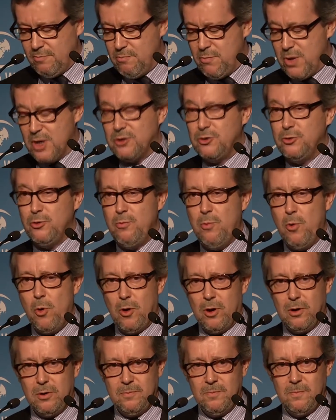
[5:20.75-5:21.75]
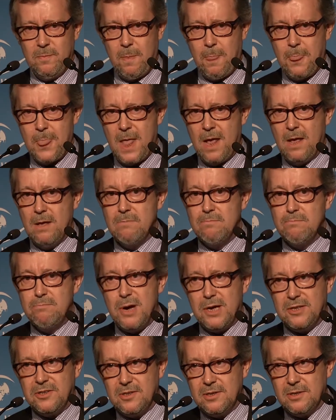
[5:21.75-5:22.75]
must do more,
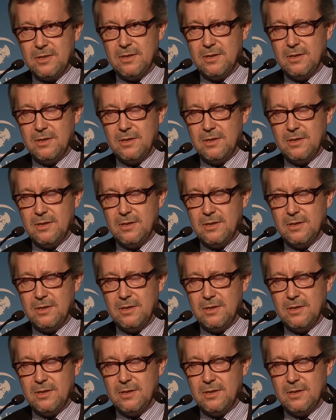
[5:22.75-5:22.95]
but